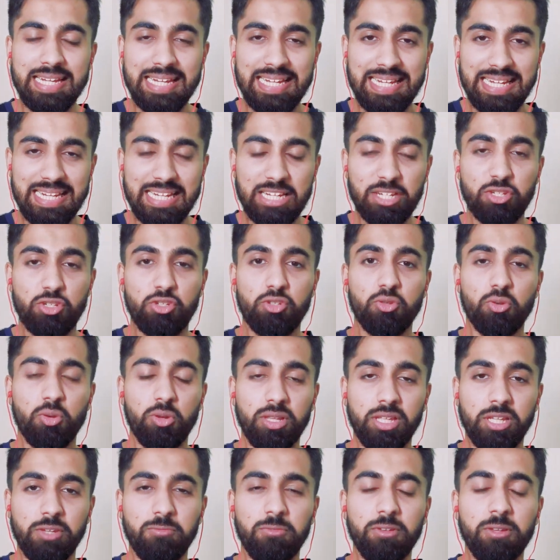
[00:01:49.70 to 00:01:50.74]

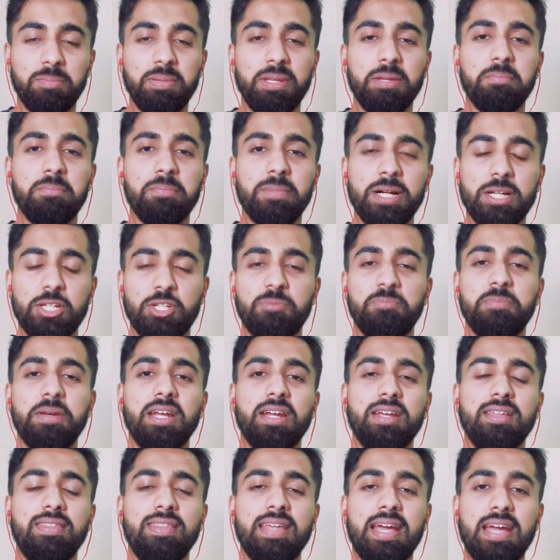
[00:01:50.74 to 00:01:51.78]
surely will be much
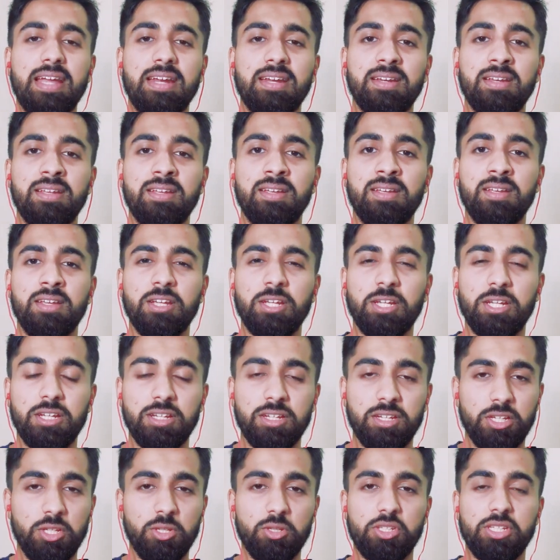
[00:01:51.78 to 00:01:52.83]
better than
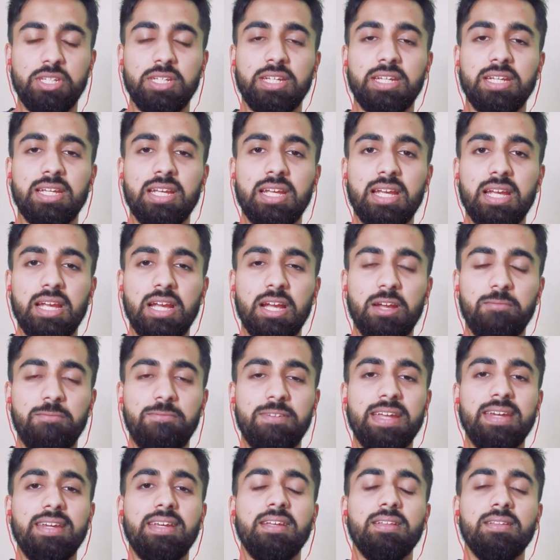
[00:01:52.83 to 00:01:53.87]
using a
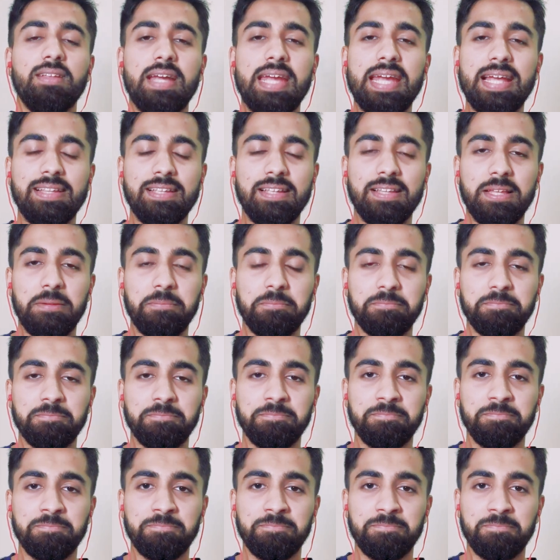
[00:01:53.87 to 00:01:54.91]
vanilla LLM.
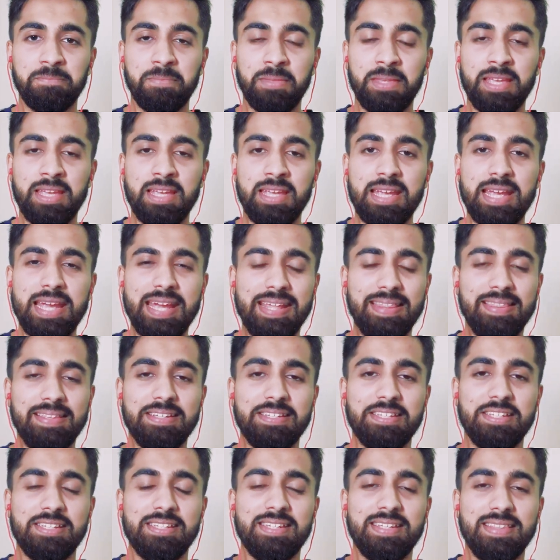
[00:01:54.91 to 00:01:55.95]
And this
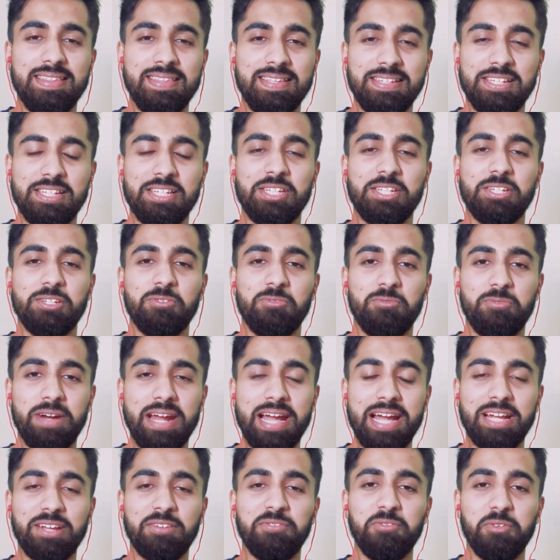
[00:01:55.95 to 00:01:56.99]
is it. This is
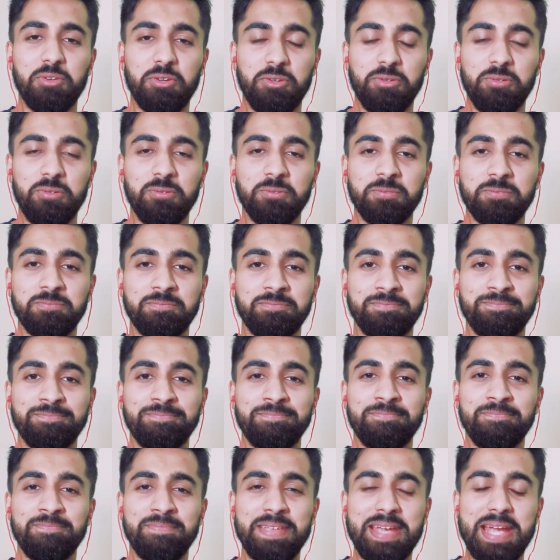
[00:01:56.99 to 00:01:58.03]
RAG for you.
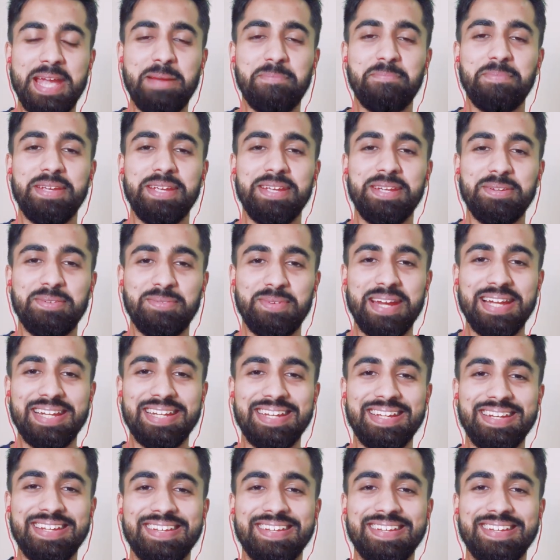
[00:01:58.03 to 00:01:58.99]
Happy ragging.